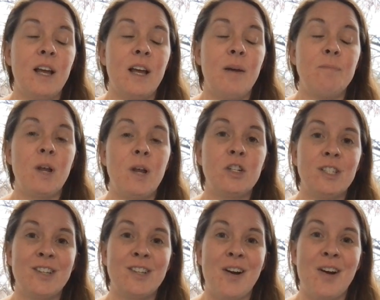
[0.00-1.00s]
not
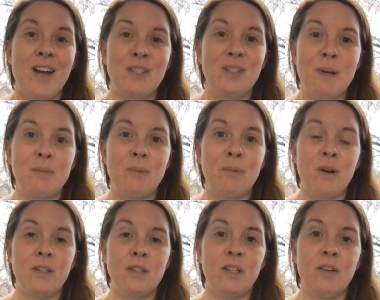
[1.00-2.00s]
just our house pets, but
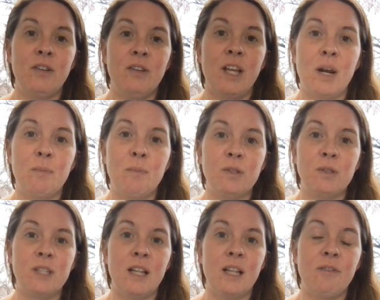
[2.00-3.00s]
also the
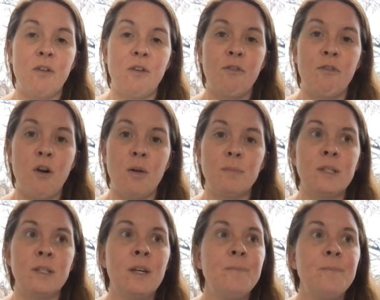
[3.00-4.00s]
animals that live on farms.